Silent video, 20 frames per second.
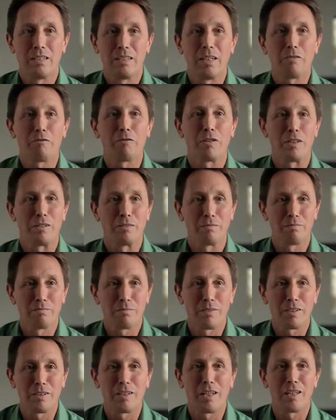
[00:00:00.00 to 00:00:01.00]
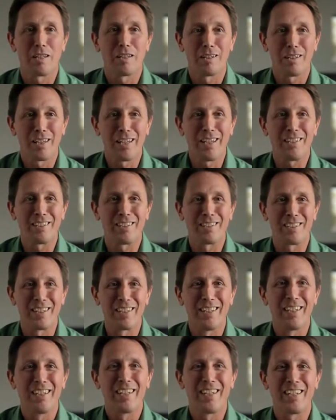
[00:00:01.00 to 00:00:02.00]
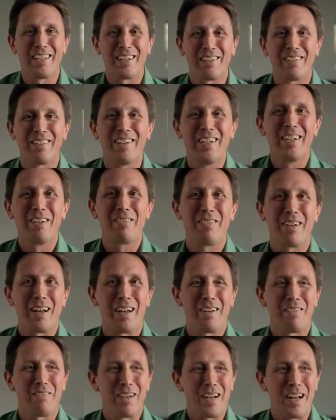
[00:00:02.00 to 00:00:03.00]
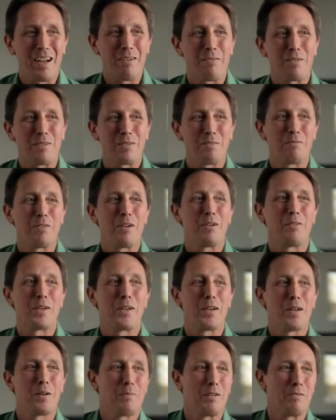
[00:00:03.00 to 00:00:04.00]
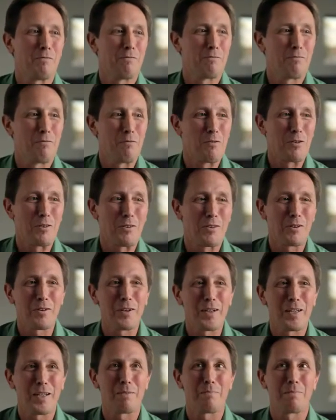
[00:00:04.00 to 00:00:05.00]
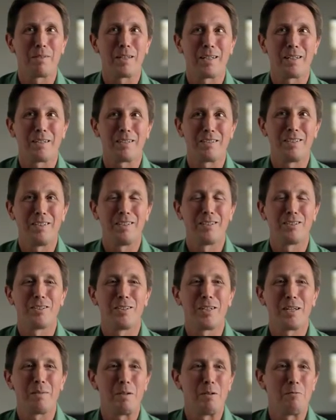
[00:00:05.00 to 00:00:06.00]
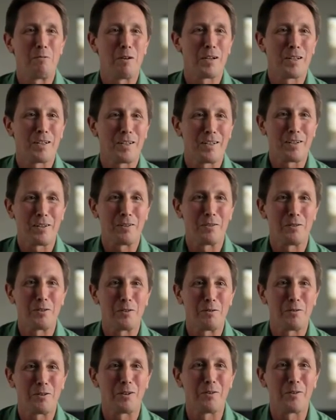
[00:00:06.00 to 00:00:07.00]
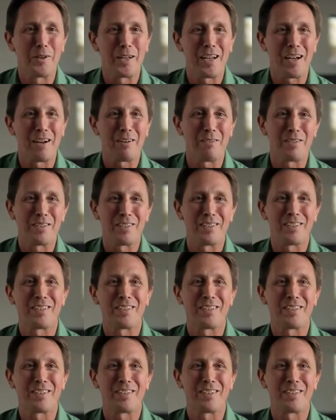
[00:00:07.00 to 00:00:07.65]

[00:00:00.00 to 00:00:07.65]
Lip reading: different, to say the least. When I was going home at 4:30, I'm like, gee, shouldn't I be working another 2 or 3 hours?